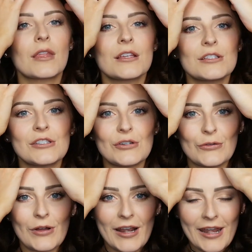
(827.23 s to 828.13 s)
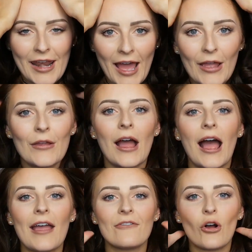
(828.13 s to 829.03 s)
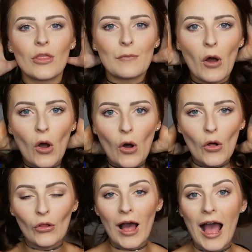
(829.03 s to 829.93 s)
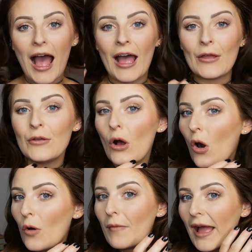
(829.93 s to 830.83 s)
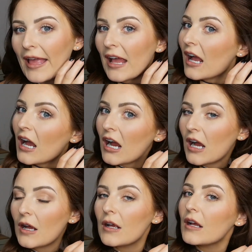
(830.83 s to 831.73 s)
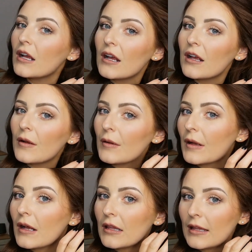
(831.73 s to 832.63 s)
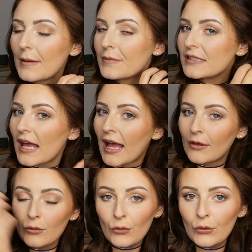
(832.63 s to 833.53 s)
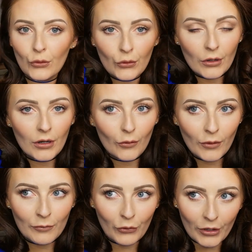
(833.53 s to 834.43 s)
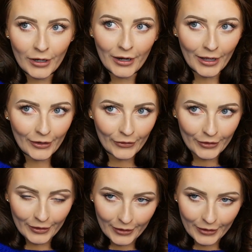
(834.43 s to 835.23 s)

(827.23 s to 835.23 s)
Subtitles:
So now I've got them all out, all my clips out. Oh no, one more, hang on.